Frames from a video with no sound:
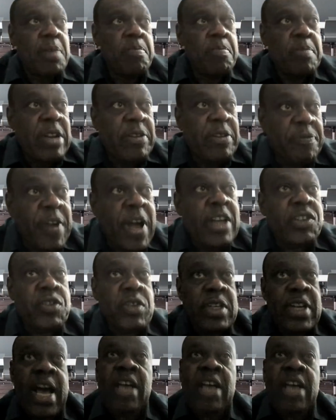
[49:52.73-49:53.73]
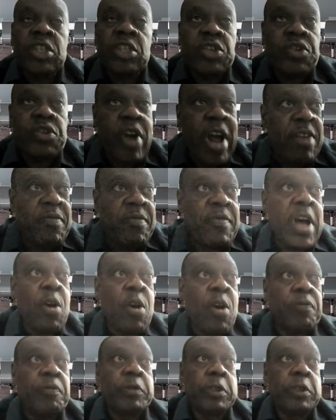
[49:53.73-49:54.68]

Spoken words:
manufacturing as a driver of